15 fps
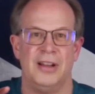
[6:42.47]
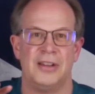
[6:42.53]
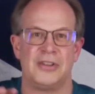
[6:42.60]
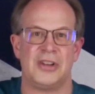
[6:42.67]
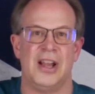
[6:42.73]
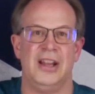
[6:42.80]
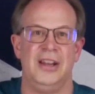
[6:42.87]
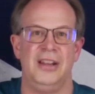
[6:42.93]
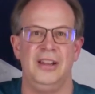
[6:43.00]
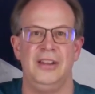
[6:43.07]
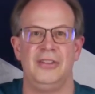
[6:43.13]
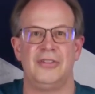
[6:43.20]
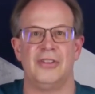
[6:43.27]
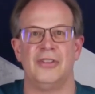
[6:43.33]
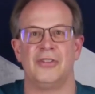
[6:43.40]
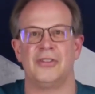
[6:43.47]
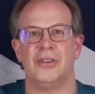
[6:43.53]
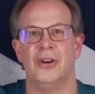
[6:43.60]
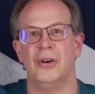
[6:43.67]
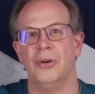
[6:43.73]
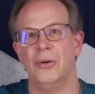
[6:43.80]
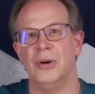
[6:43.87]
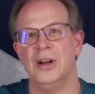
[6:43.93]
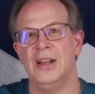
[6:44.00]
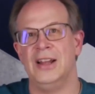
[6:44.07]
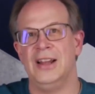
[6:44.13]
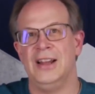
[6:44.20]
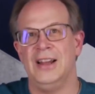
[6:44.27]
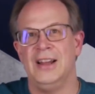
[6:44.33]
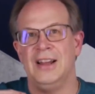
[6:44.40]
Chinese, and so
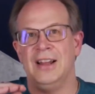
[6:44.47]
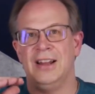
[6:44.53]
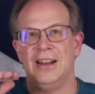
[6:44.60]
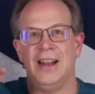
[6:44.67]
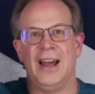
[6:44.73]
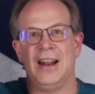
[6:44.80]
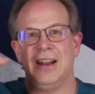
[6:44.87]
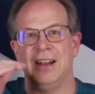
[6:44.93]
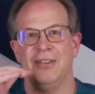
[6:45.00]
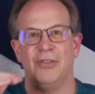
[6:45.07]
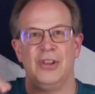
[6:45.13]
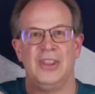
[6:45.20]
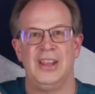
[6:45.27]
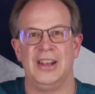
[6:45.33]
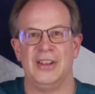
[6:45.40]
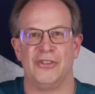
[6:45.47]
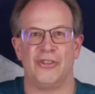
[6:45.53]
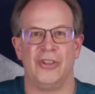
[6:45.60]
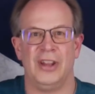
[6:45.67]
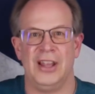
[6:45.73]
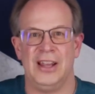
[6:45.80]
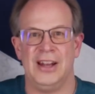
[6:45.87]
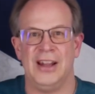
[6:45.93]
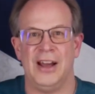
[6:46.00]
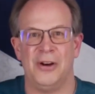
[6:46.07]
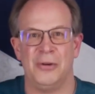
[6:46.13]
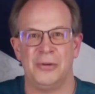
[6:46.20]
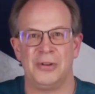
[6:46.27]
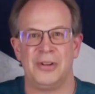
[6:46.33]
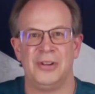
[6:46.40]
not everything is laid
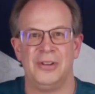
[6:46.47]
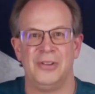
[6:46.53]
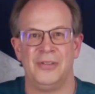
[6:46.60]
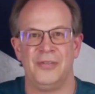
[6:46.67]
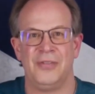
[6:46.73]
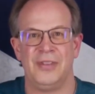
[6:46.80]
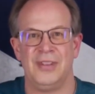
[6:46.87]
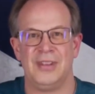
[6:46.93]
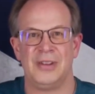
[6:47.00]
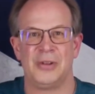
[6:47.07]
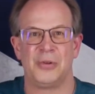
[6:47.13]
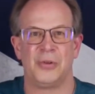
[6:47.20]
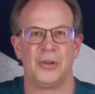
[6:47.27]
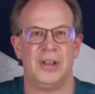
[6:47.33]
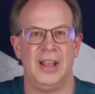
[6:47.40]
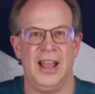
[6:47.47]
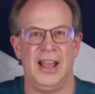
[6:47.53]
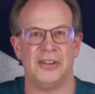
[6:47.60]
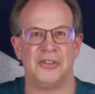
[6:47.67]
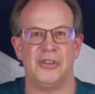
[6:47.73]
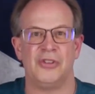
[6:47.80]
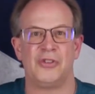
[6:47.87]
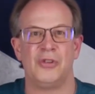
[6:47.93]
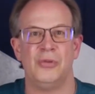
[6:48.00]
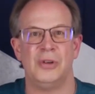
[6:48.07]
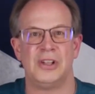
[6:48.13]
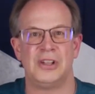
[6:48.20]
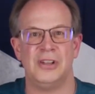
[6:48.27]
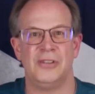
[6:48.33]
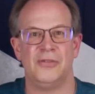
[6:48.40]
out as
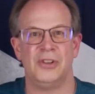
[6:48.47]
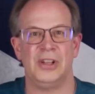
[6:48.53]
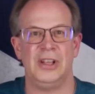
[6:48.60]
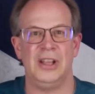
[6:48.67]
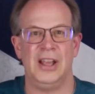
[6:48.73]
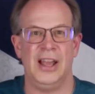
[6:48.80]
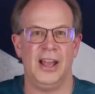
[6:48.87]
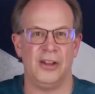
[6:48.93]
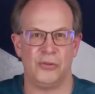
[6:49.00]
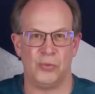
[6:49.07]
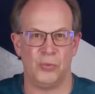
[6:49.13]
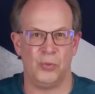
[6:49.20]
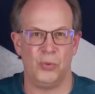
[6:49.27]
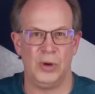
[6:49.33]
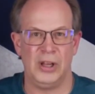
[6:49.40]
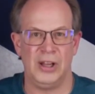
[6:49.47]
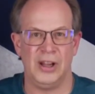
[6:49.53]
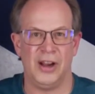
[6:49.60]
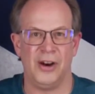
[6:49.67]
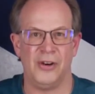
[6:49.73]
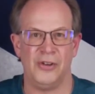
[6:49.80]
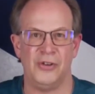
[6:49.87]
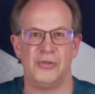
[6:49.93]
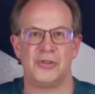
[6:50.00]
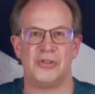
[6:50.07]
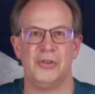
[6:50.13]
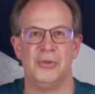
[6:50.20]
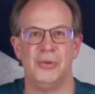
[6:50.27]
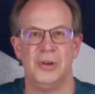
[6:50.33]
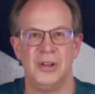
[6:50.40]
intuitively as we are used
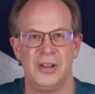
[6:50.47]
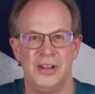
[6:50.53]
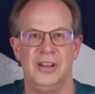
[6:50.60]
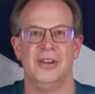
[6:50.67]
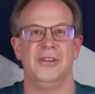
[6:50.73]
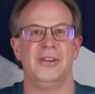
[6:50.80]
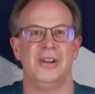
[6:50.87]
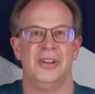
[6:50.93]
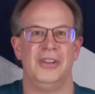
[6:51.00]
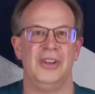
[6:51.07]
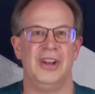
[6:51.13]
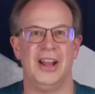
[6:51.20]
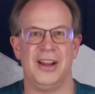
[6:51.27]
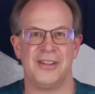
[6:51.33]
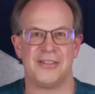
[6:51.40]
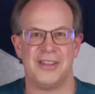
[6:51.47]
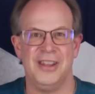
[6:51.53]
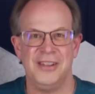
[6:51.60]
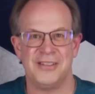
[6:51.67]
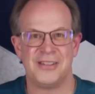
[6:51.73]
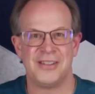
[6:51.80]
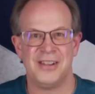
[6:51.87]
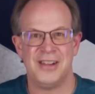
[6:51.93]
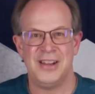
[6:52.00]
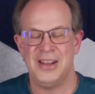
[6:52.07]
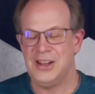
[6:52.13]
to here in the United States.